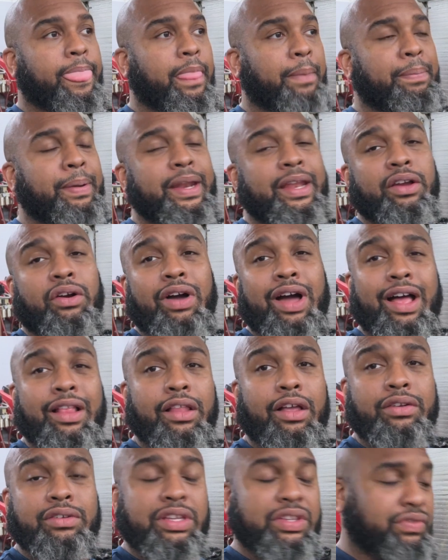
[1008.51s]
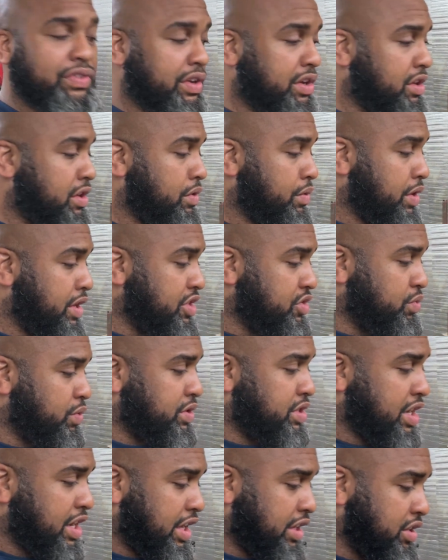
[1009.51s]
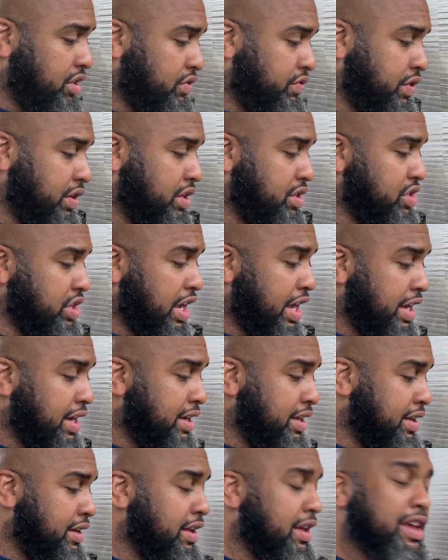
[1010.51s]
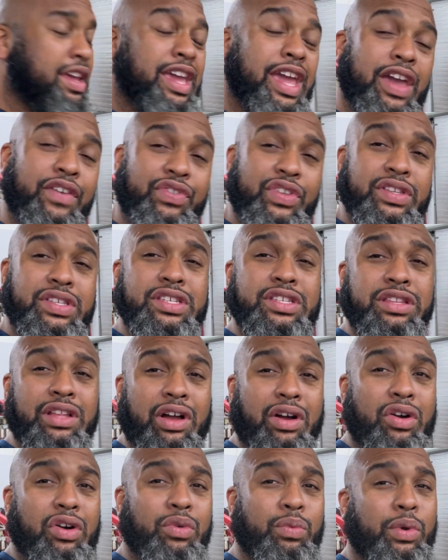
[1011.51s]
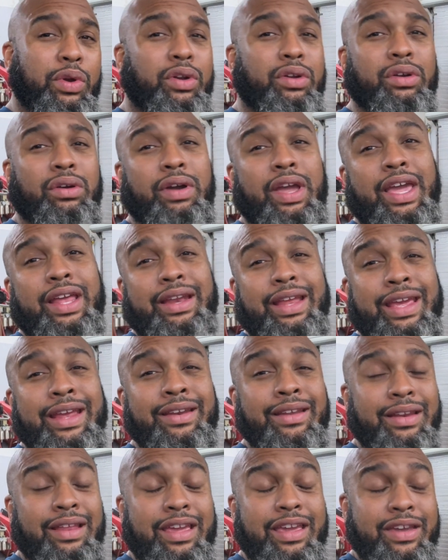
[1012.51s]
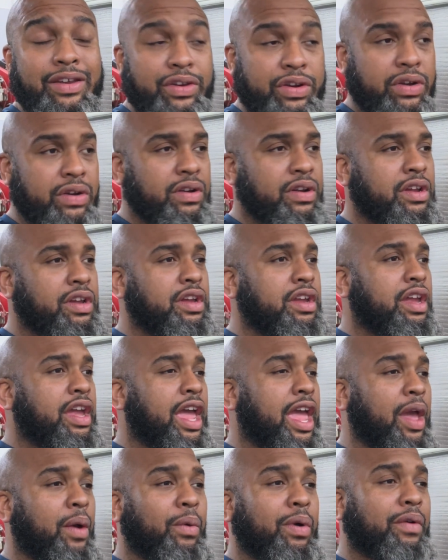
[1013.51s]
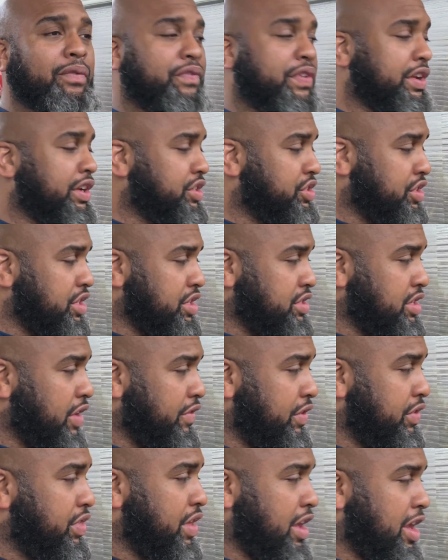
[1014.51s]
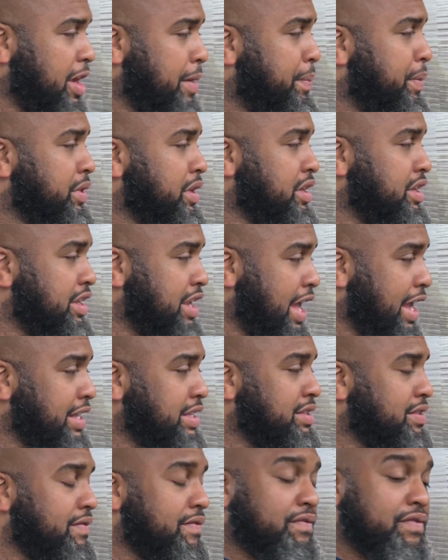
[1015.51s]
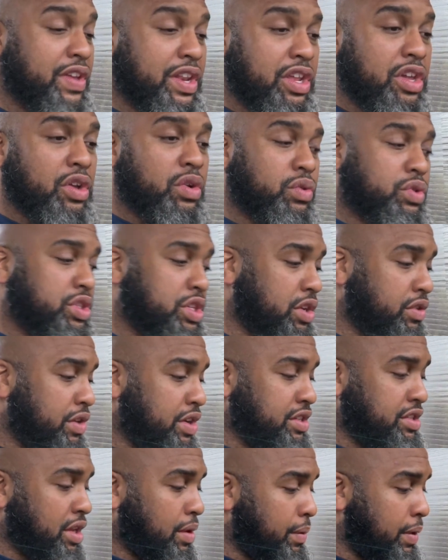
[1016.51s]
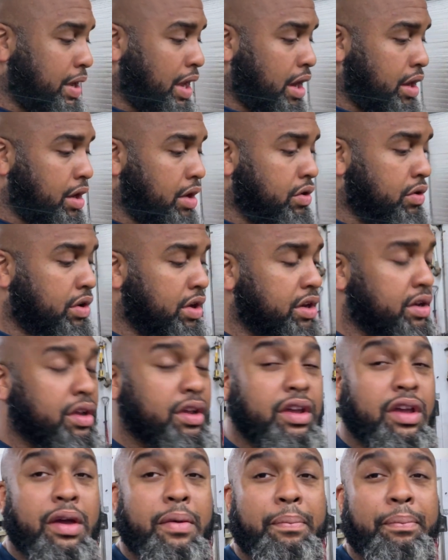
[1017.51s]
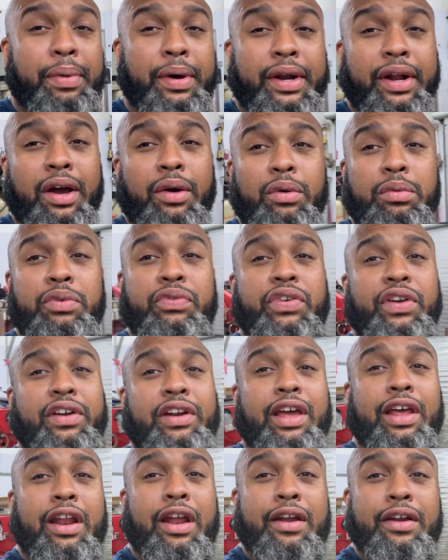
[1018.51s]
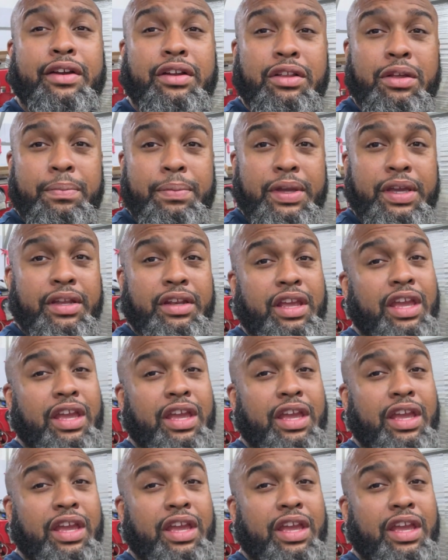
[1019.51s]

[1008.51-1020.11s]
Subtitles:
Depending on how long this video is, once I get this footage edited. If this is long, we're going to go ahead and end it here. And we'll finish everything up in the next video series that we got going. But we'll be figuring it out here in a little bit.